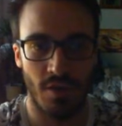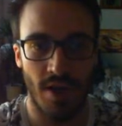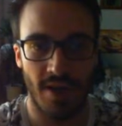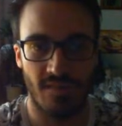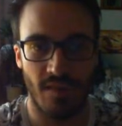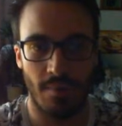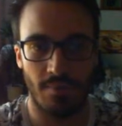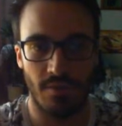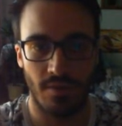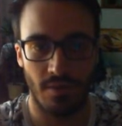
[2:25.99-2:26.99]

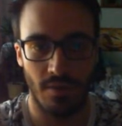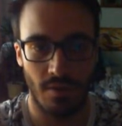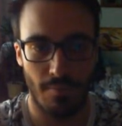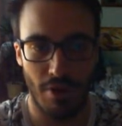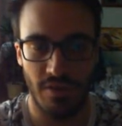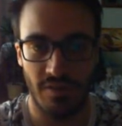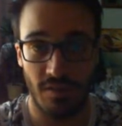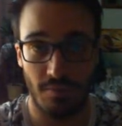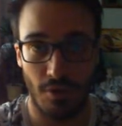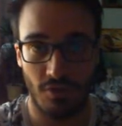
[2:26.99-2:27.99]
except
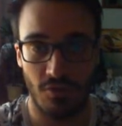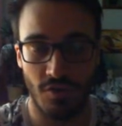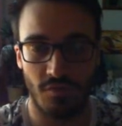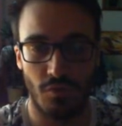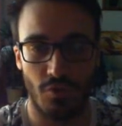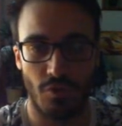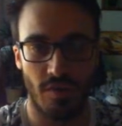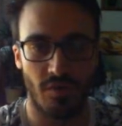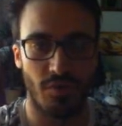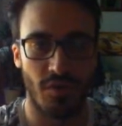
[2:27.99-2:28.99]
Marincess monsters for the
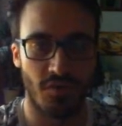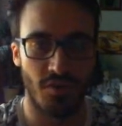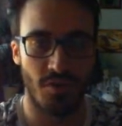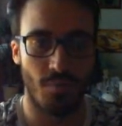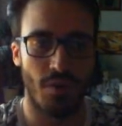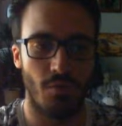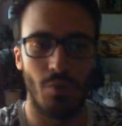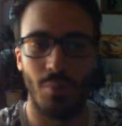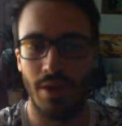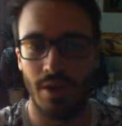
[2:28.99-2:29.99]
rest of this turn, but it will
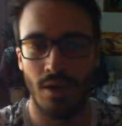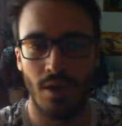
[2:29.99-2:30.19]
be